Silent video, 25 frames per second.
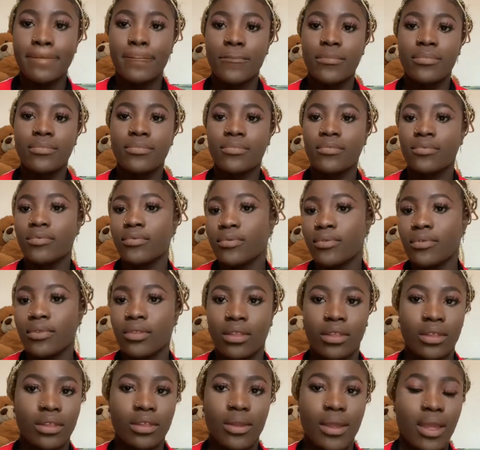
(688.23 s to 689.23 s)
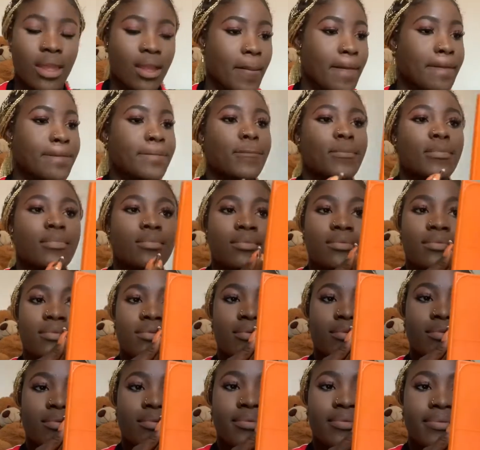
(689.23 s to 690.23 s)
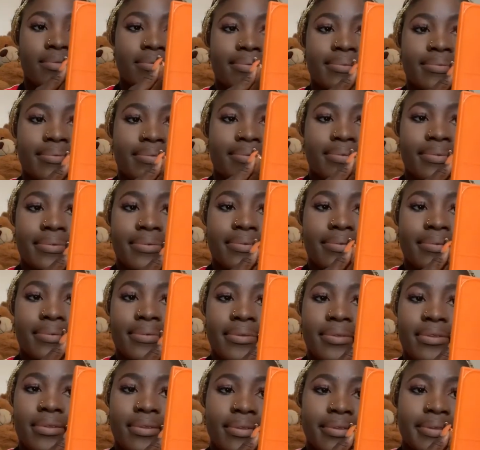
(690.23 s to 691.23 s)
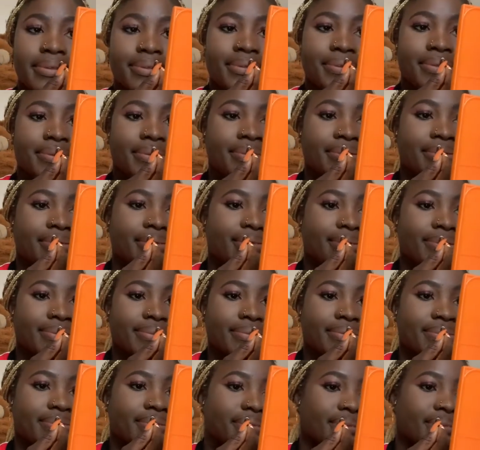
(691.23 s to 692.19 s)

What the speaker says: So I'm just going back in with my lip liner to just